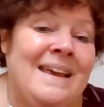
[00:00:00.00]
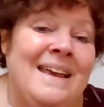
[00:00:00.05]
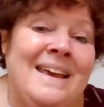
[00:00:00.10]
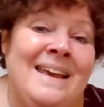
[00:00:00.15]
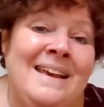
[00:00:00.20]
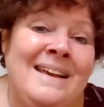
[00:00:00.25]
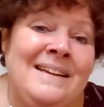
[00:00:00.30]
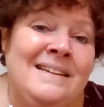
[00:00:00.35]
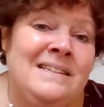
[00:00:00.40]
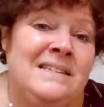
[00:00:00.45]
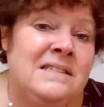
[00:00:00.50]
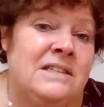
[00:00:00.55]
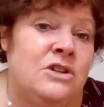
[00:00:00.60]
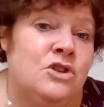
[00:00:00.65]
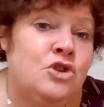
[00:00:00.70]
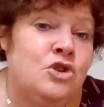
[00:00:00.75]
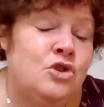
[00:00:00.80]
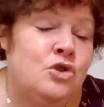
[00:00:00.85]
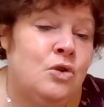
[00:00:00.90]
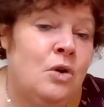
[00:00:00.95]
Is a
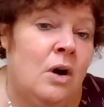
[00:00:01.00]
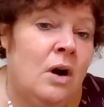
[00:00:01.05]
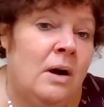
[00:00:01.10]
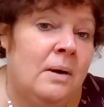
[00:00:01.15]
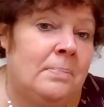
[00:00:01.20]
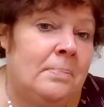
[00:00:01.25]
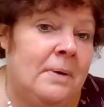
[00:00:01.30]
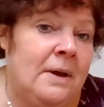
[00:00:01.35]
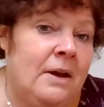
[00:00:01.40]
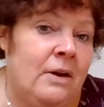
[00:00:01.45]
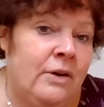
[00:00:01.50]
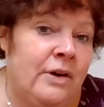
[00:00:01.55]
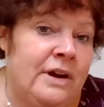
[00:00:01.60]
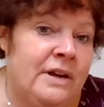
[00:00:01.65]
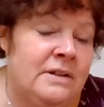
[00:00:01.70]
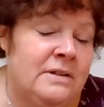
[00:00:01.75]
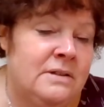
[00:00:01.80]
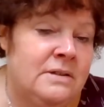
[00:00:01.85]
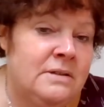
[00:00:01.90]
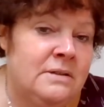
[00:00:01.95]
strong
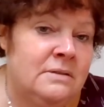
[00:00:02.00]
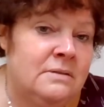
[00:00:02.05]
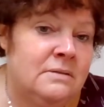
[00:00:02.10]
parent.